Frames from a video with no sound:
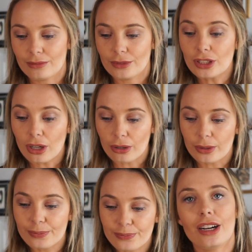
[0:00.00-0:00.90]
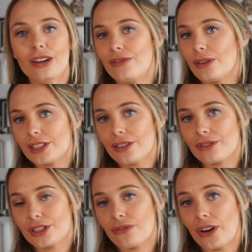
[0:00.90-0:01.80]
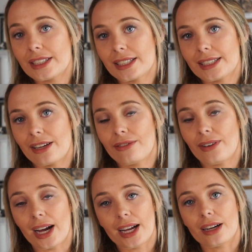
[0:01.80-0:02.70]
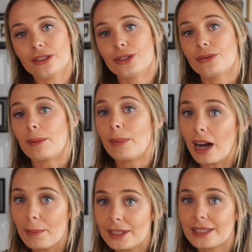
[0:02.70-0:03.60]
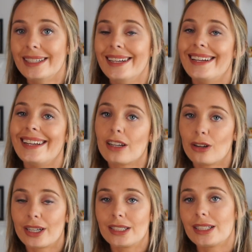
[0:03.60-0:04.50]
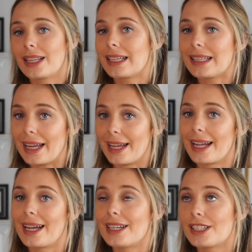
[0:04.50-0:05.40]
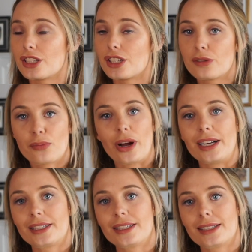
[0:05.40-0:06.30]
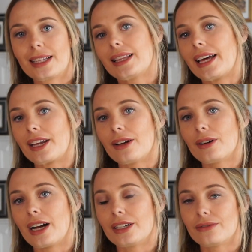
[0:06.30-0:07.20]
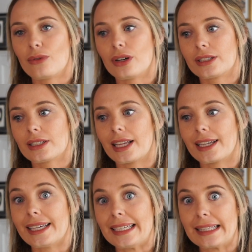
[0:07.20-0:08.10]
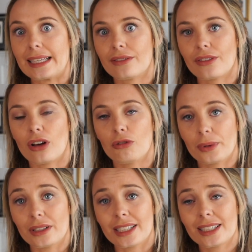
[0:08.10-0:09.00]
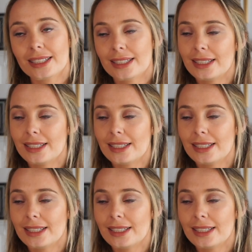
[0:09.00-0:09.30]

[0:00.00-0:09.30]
So a faulty fridge freezer set fire to an apartment. It got into the cladding and it just spread because the cladding kind of worked like kindling for the whole building.